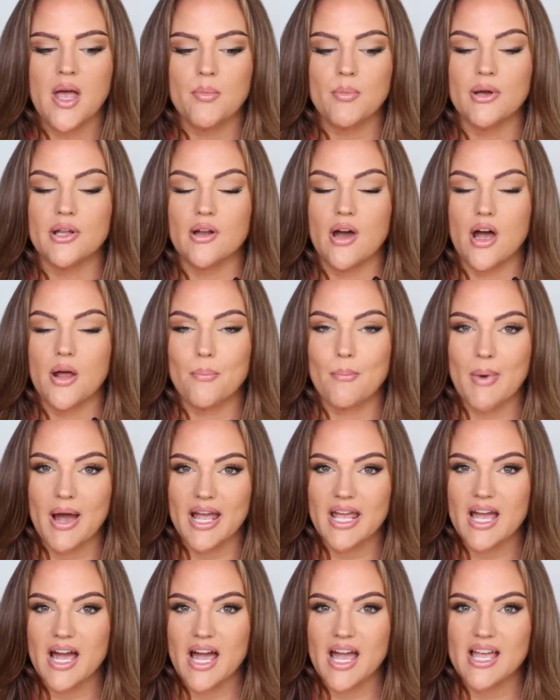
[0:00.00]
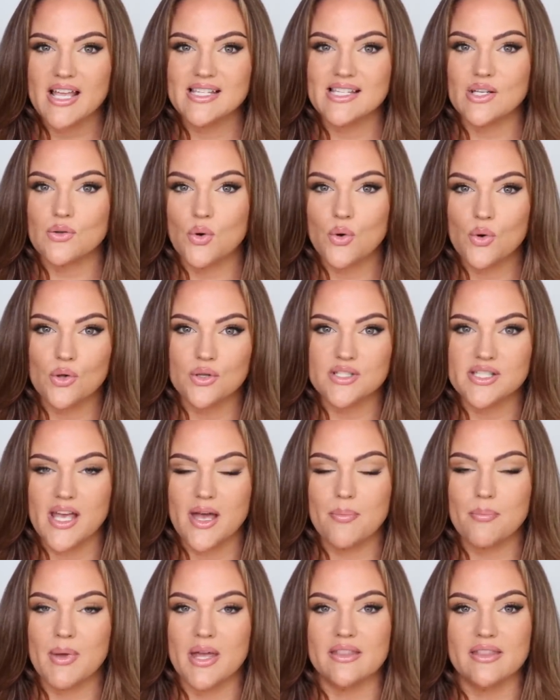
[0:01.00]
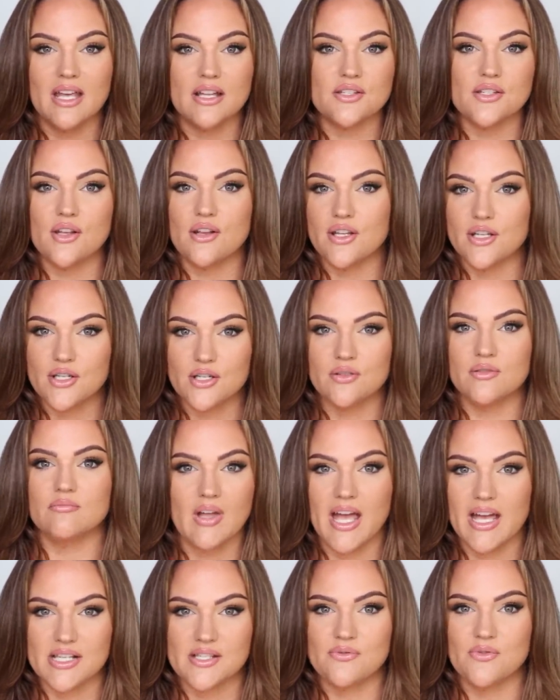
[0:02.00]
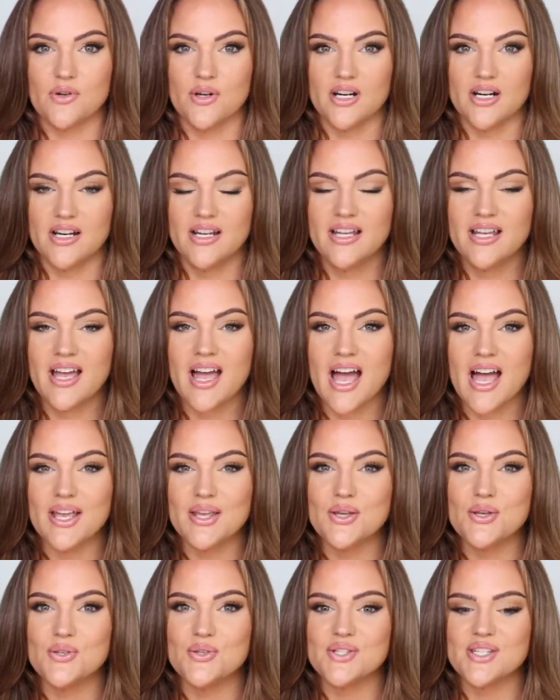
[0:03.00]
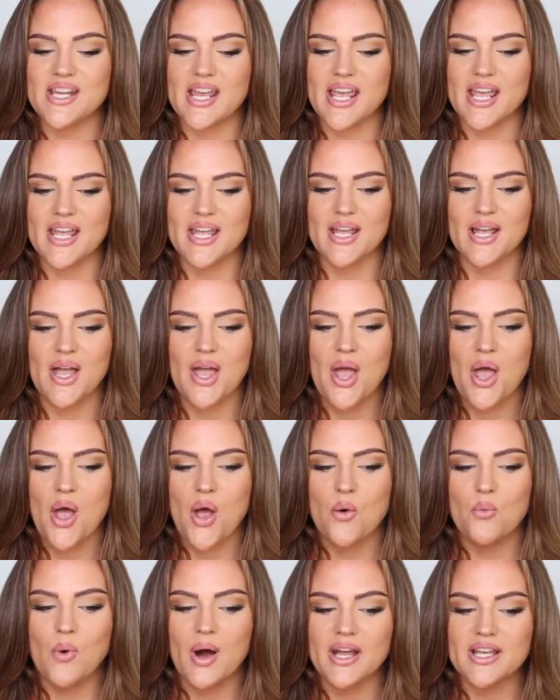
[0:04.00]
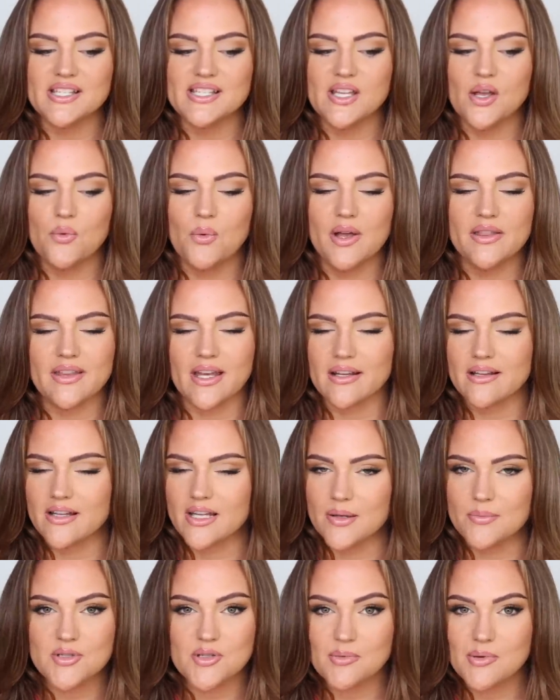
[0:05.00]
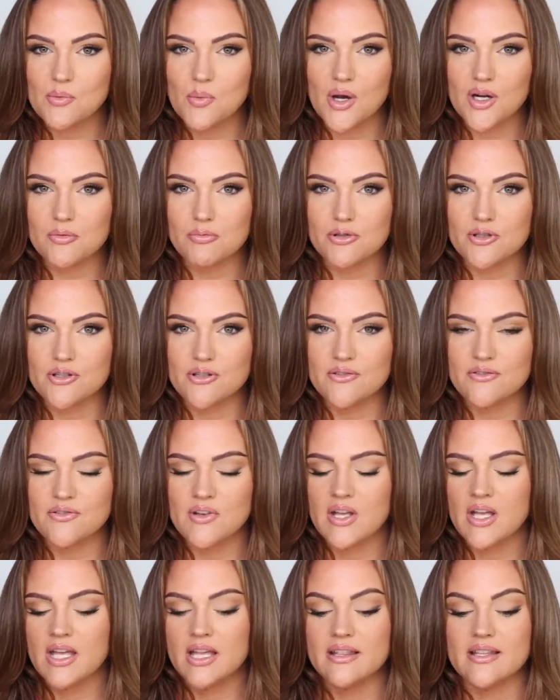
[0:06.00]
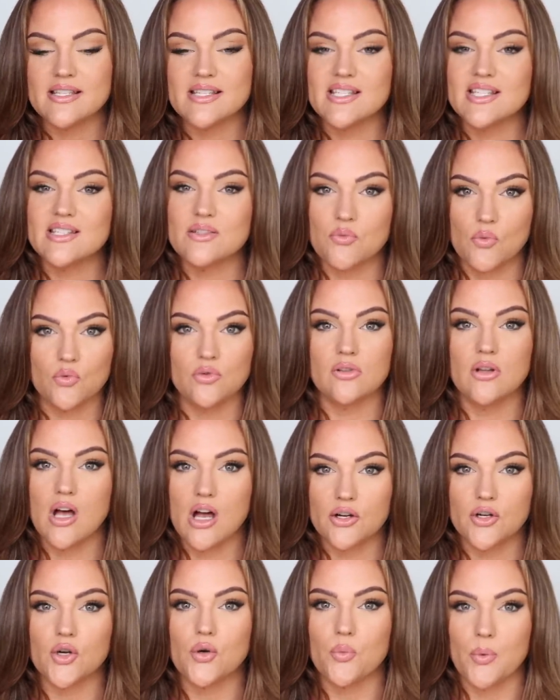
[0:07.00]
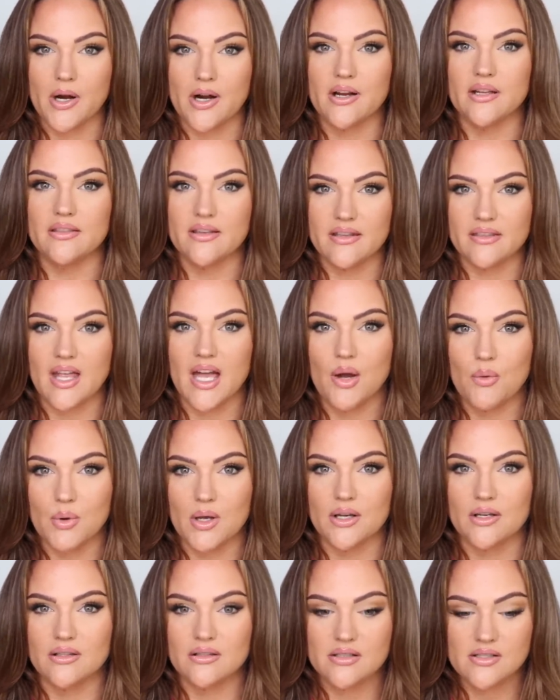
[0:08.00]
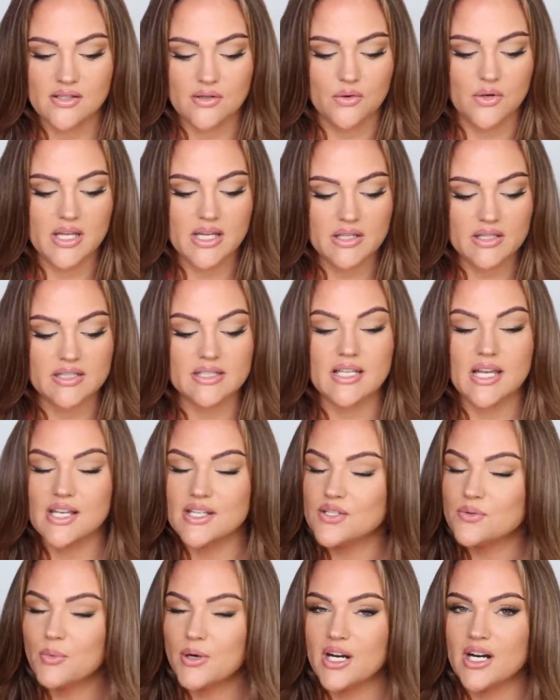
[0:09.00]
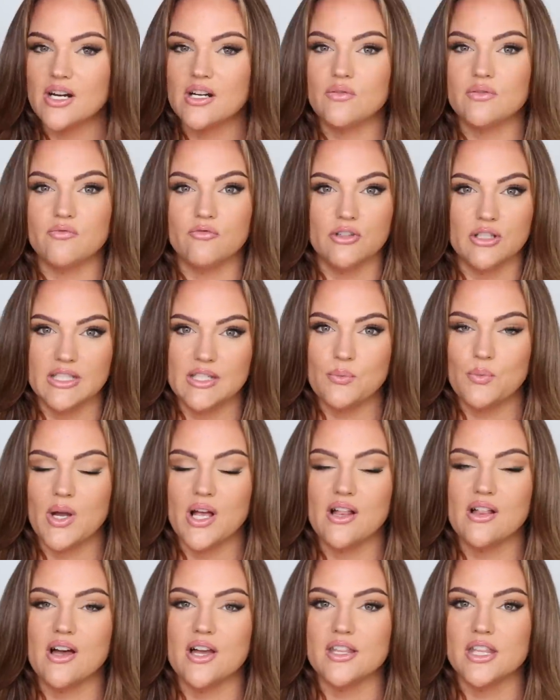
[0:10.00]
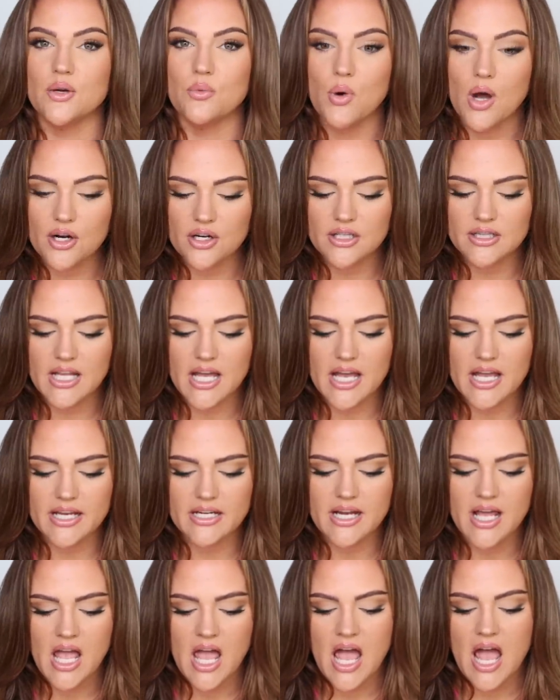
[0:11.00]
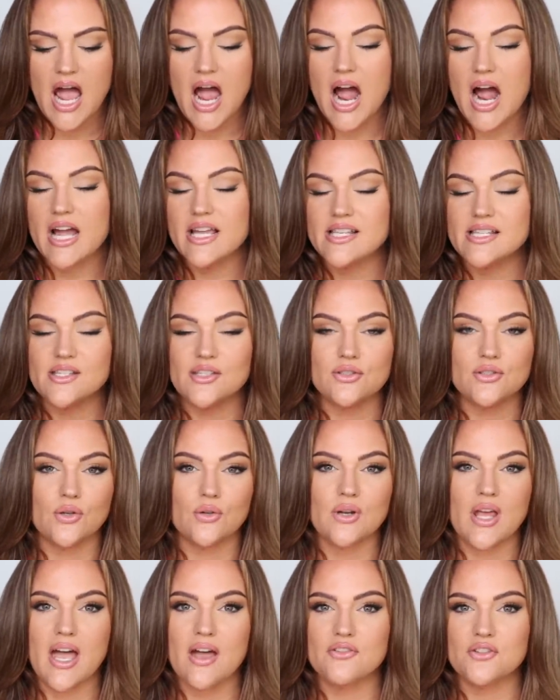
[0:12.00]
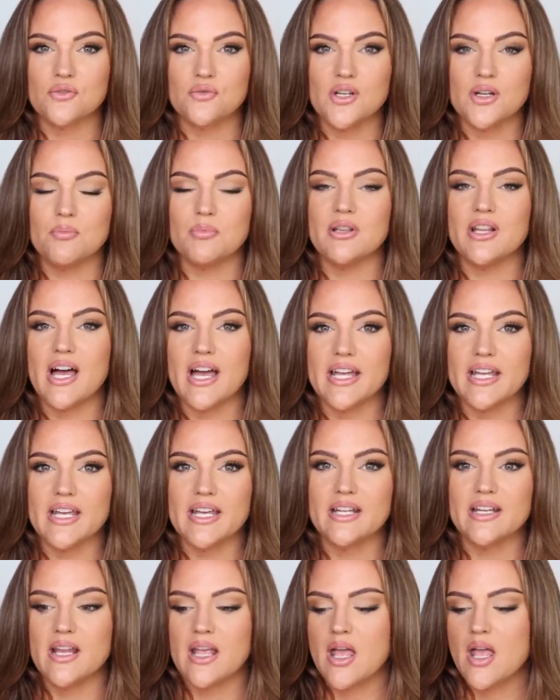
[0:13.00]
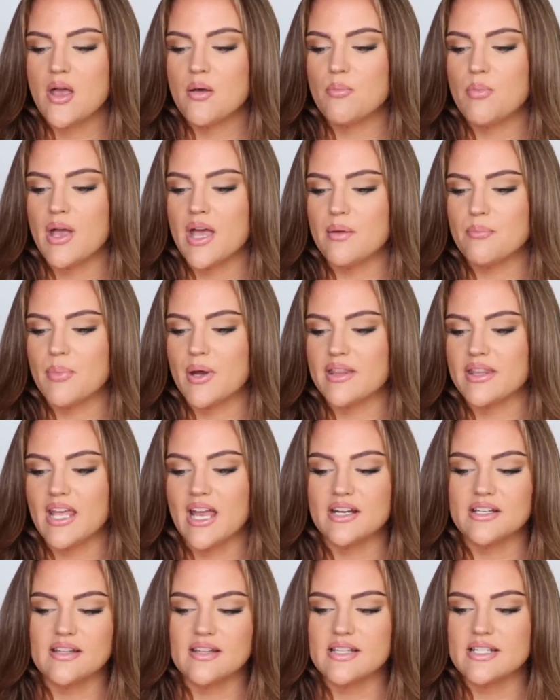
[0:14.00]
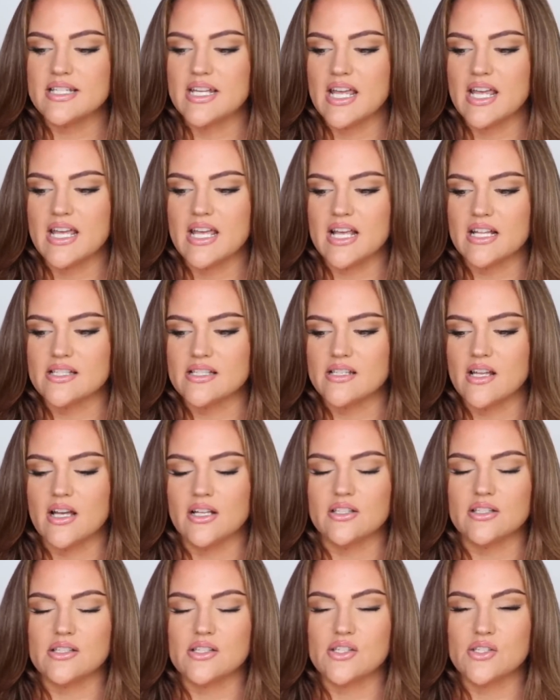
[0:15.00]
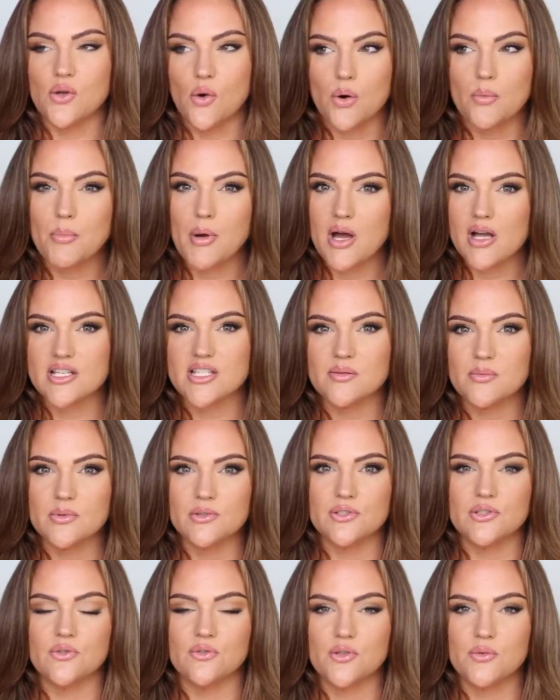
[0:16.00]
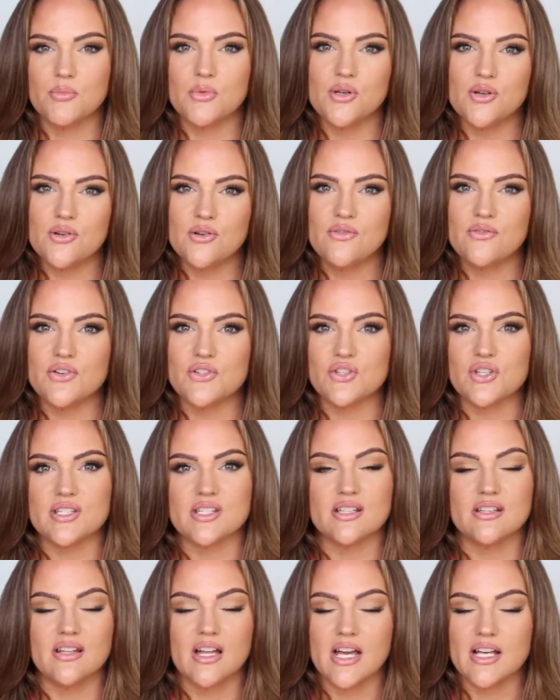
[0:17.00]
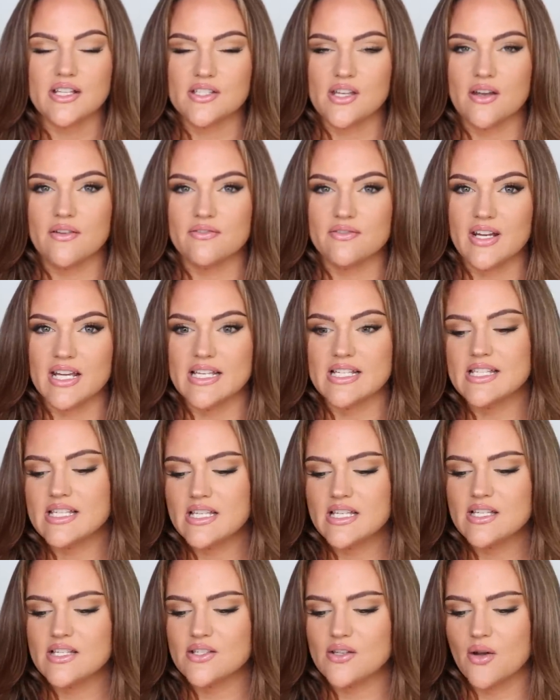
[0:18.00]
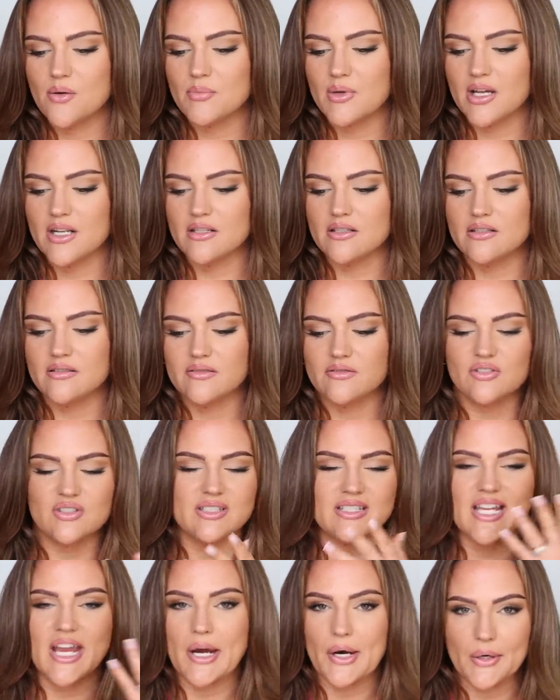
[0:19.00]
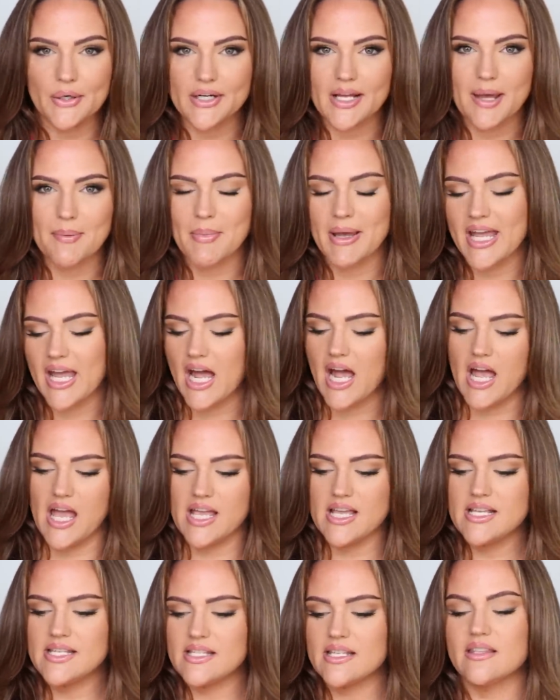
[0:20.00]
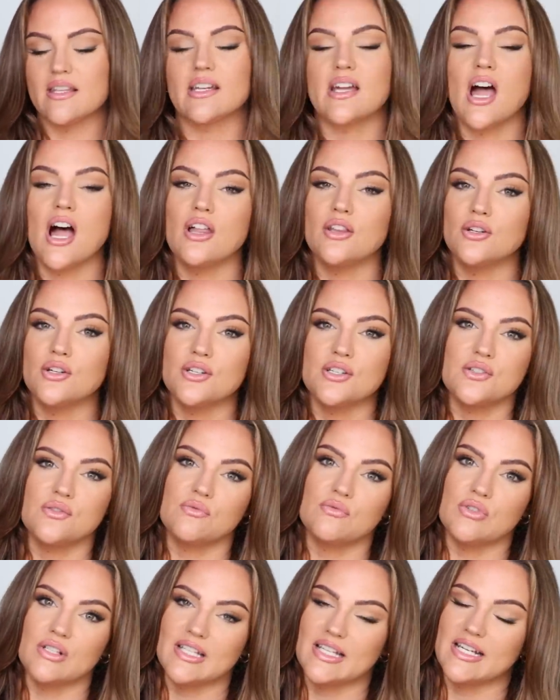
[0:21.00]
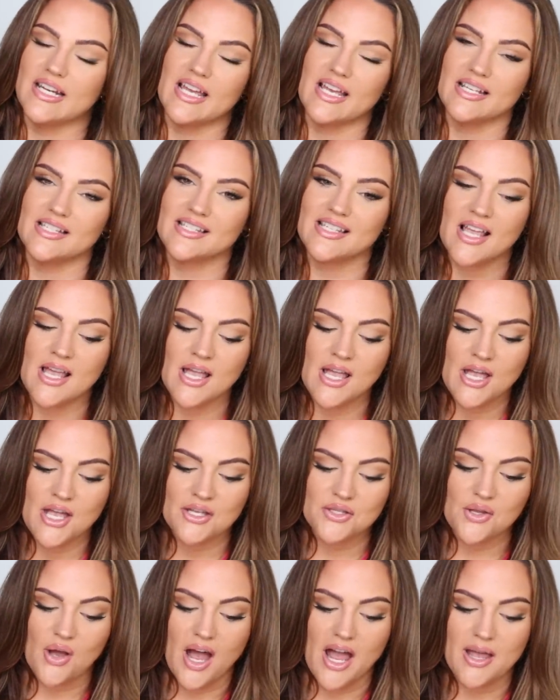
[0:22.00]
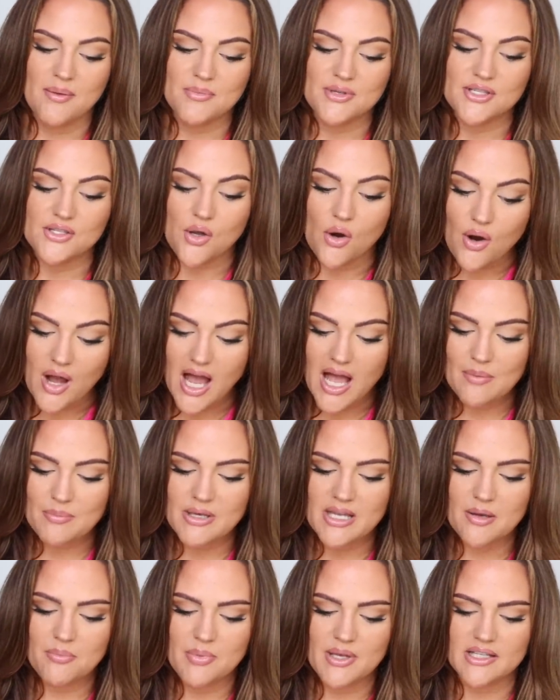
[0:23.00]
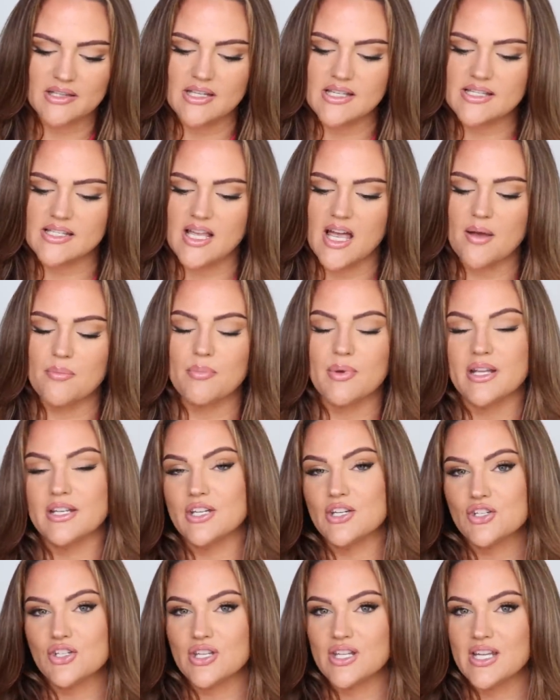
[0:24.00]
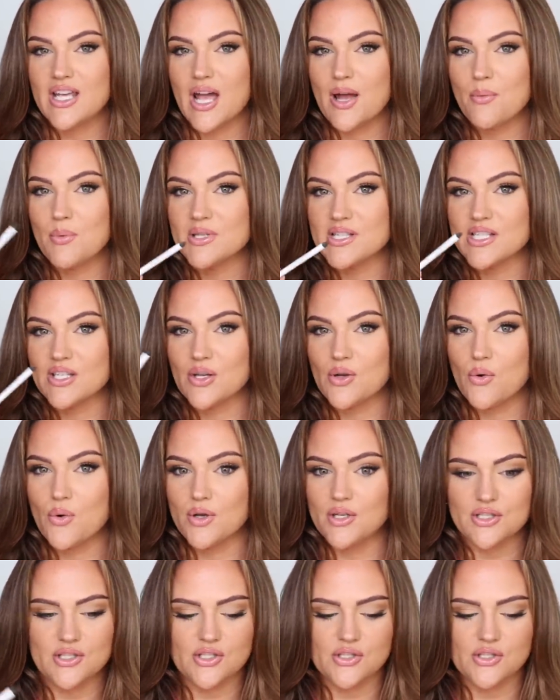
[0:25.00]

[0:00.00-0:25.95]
but on my eyes, it holds up, and that's all I could ask for. I used a YSL one that claimed to be waterproof. This is longer wearing than that one. So it does wear really well on the waterline. I still don't have to reapply it, but by the end of the day, it's not so impossible to remove. It just glides off nicely, so I'm not tearing at my eyes, and the color is really nice. So I am so happy I picked this up. Initially, I wasn't going